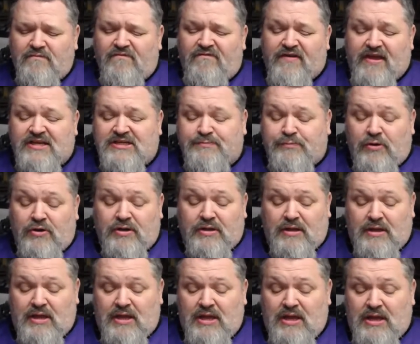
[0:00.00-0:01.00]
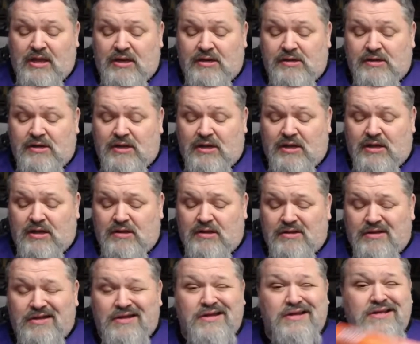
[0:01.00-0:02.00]
Facebook, and
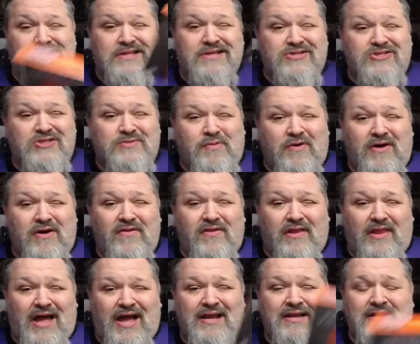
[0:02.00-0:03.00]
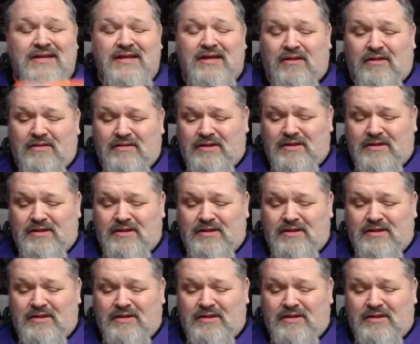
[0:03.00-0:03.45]
this is part of the lot deal.